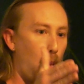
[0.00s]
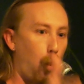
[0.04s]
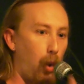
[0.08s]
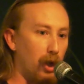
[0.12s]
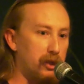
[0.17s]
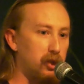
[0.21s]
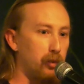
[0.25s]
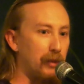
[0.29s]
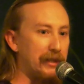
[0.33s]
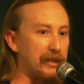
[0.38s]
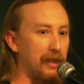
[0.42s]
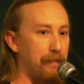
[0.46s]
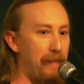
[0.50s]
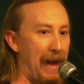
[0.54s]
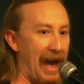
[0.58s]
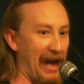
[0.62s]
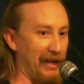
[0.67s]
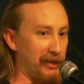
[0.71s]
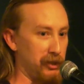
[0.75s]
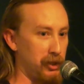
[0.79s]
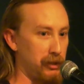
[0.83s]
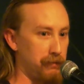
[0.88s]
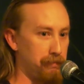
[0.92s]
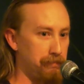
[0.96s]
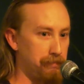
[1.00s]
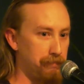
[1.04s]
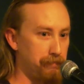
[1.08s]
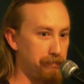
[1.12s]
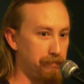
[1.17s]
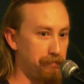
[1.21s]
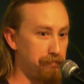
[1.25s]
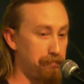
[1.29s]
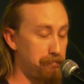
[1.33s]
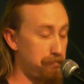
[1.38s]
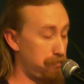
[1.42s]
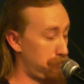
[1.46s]
What's with the pads?
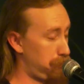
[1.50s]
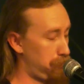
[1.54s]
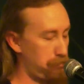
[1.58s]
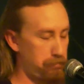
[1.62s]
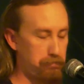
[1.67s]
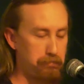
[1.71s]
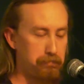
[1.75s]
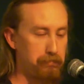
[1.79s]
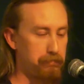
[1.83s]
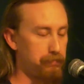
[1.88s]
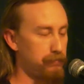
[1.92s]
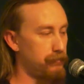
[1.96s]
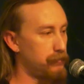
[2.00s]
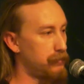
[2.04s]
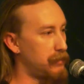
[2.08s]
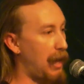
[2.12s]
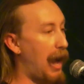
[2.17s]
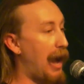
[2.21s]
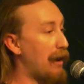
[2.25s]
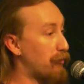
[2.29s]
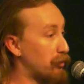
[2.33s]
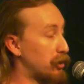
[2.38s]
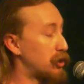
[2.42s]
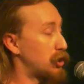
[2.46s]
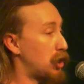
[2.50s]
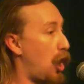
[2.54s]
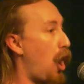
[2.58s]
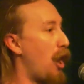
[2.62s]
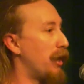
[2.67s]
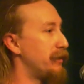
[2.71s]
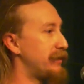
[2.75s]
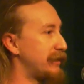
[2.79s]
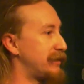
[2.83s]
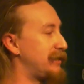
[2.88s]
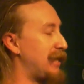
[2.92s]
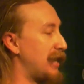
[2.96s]
The Irish
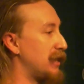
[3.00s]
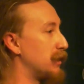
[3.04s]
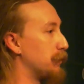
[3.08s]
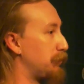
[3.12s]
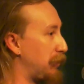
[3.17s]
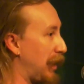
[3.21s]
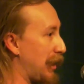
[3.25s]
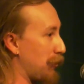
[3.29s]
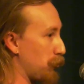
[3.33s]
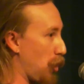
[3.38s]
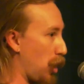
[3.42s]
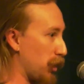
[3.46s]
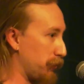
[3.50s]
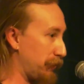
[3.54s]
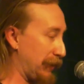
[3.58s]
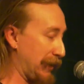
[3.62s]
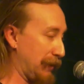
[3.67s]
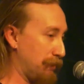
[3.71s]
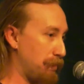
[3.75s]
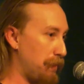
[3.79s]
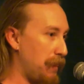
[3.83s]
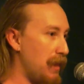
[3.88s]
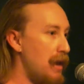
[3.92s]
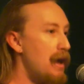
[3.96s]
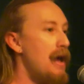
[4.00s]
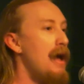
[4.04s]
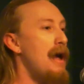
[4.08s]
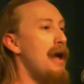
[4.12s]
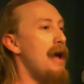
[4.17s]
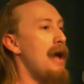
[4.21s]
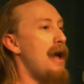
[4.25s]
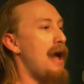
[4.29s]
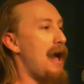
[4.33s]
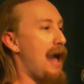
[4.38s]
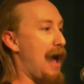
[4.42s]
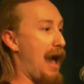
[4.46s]
condescend to play rugby.
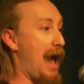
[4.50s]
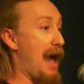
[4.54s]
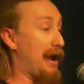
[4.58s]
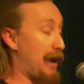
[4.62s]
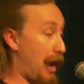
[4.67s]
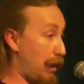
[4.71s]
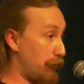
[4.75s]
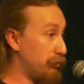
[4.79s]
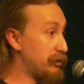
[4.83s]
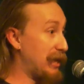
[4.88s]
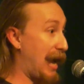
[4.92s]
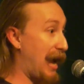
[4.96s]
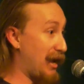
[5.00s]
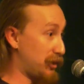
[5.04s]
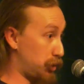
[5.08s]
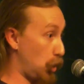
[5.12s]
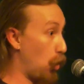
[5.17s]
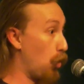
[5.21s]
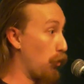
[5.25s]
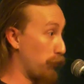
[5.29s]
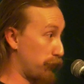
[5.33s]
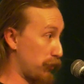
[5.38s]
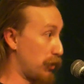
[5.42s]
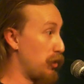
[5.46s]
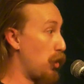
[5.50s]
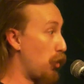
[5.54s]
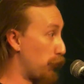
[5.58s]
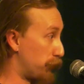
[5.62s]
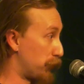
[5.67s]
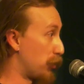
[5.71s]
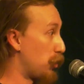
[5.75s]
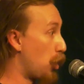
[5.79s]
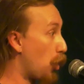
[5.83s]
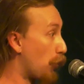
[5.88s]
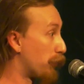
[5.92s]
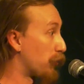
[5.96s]
And I was asked over and over
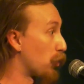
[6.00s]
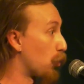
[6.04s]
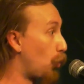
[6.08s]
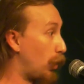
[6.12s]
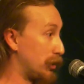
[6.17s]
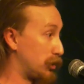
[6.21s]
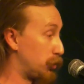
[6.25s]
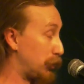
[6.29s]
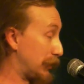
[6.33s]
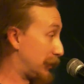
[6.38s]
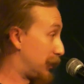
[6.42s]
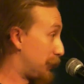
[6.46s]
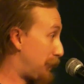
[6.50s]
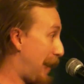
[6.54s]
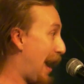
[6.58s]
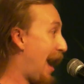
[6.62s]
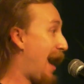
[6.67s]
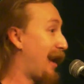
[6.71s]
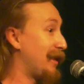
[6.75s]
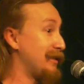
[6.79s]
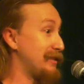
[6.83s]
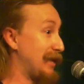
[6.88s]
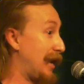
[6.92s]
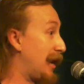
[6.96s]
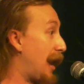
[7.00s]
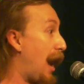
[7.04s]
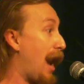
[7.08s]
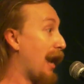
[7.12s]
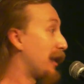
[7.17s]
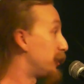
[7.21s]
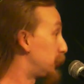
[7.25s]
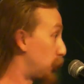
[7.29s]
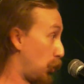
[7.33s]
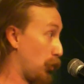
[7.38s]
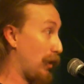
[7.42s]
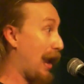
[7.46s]
and over, what's with the pads? And I
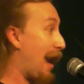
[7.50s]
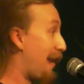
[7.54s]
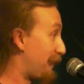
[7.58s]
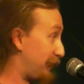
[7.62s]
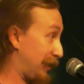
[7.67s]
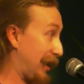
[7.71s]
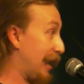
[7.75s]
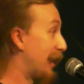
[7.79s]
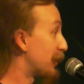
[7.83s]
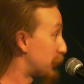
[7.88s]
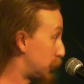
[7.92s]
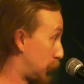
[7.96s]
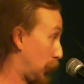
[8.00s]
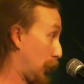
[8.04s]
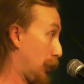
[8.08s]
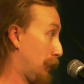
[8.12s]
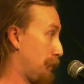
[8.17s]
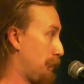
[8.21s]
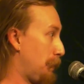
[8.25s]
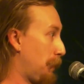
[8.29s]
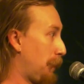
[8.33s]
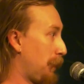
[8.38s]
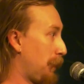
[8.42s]
don't have an answer.